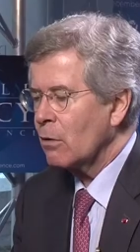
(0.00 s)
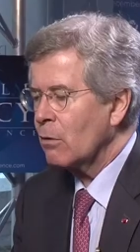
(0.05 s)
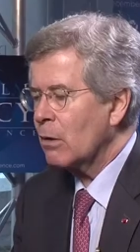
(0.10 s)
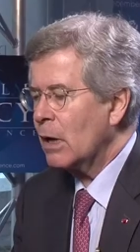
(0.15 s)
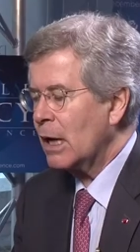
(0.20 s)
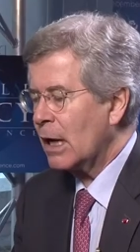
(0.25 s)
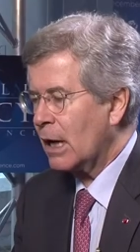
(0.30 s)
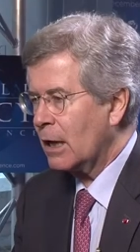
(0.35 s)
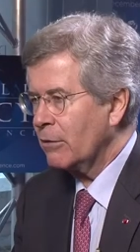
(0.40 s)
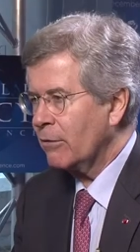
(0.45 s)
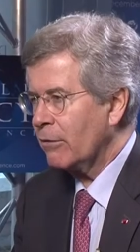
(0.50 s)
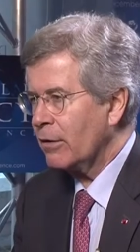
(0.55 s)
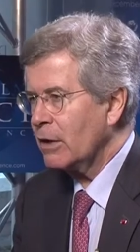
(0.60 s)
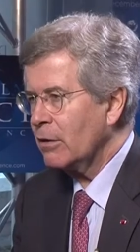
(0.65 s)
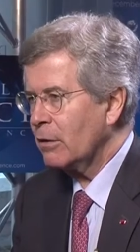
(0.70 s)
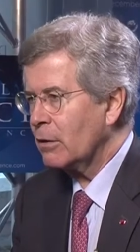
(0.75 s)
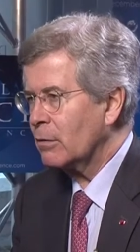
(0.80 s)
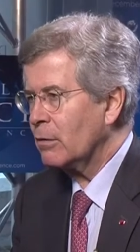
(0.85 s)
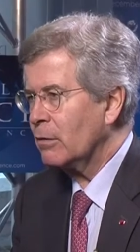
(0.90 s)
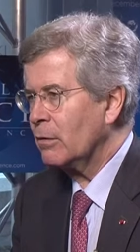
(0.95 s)
Well, I
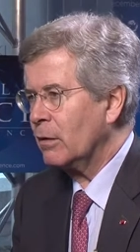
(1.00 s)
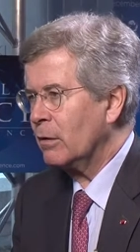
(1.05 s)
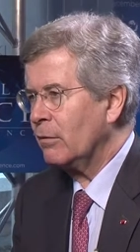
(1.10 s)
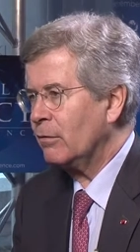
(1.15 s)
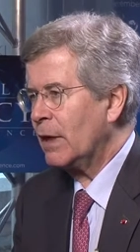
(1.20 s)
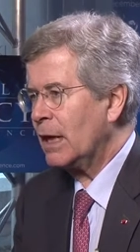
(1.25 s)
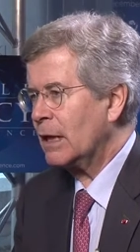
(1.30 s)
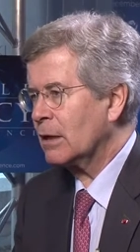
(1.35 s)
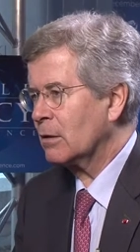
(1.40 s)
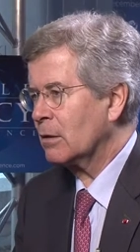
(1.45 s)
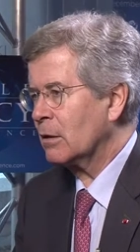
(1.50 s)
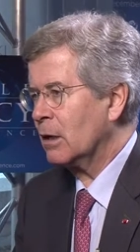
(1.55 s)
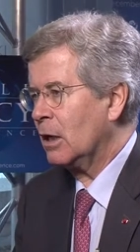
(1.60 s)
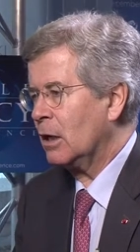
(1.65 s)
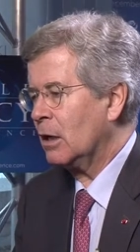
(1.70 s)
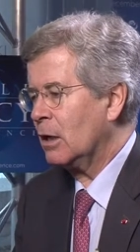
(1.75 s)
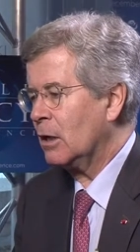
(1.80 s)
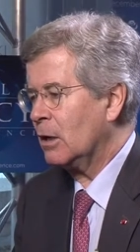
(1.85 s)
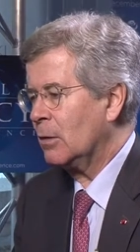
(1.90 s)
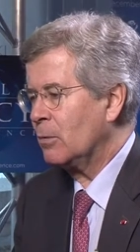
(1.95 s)
think that
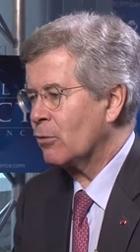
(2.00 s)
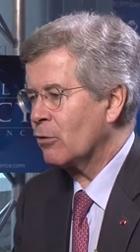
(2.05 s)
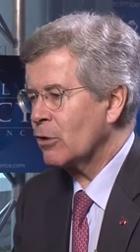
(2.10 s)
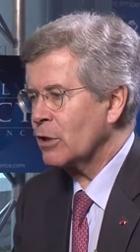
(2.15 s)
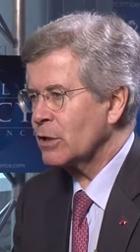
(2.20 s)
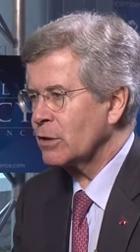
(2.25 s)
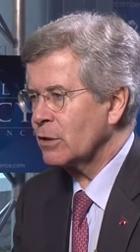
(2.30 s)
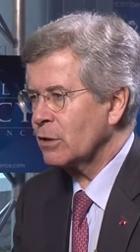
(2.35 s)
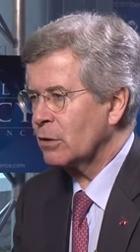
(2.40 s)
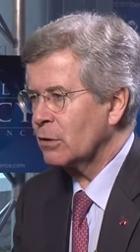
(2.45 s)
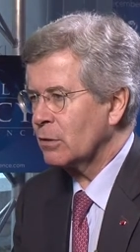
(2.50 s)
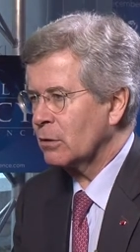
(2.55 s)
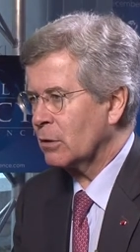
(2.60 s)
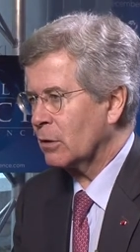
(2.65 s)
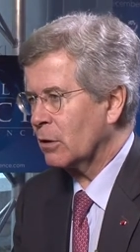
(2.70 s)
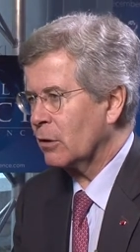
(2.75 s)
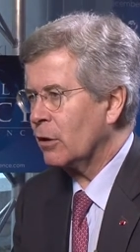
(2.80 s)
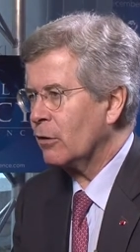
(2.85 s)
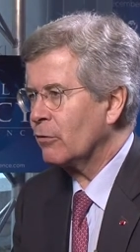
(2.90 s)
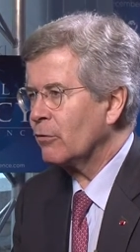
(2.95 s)
uh, President
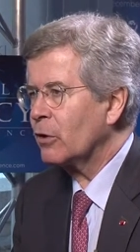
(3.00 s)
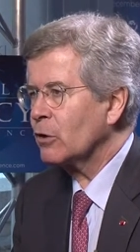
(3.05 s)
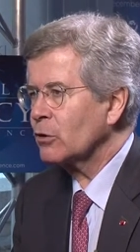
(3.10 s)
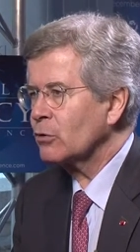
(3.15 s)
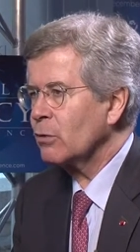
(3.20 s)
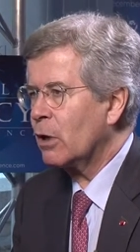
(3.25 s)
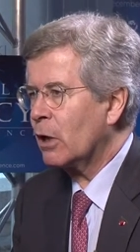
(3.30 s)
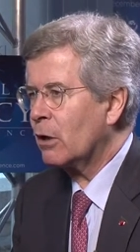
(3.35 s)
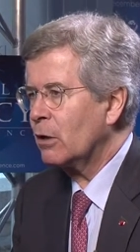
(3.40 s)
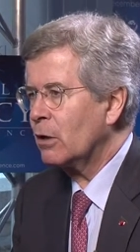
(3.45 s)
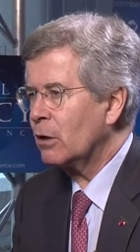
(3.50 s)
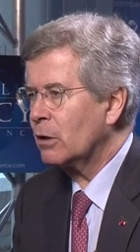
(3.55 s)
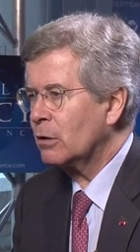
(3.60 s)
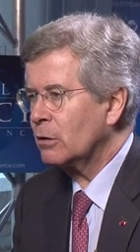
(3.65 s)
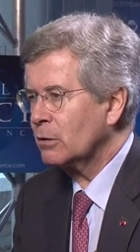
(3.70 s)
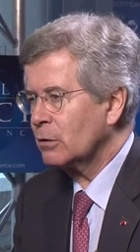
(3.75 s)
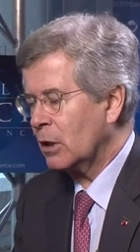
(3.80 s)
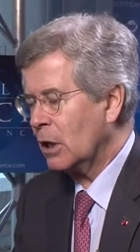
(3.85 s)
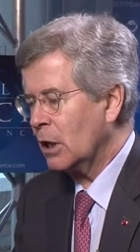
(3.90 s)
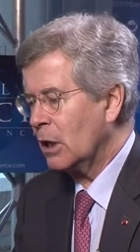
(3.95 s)
uh, Francois
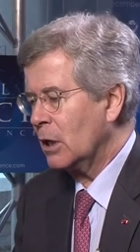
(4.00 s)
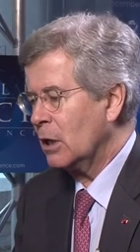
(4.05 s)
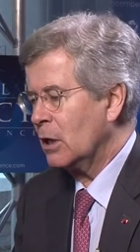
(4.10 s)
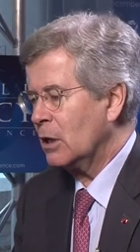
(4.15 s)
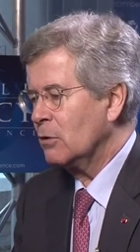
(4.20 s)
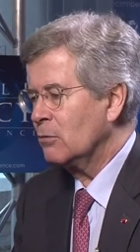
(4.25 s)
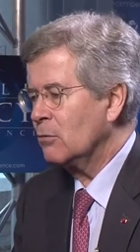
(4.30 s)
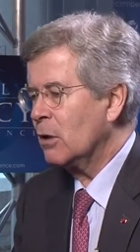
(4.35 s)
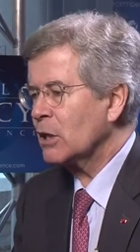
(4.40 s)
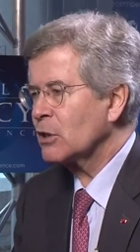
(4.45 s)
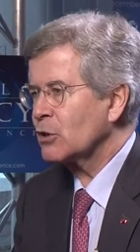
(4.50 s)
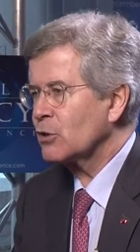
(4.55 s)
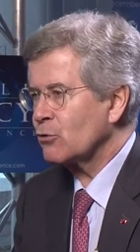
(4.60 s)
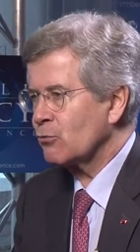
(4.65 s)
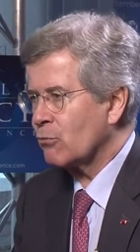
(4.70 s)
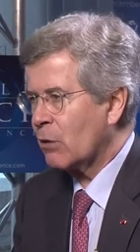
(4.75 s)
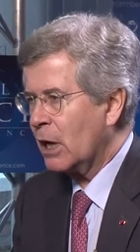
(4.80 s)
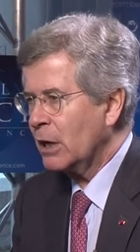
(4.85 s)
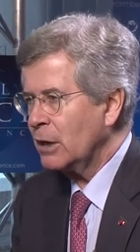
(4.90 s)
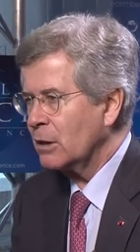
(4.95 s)
Hollande was
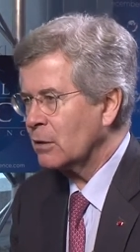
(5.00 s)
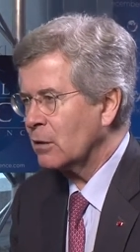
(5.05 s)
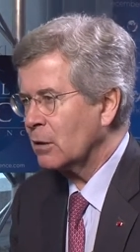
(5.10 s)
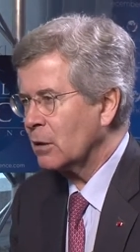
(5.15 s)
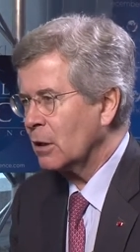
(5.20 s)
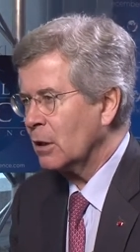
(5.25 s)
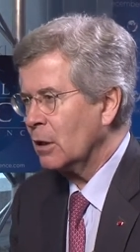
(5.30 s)
right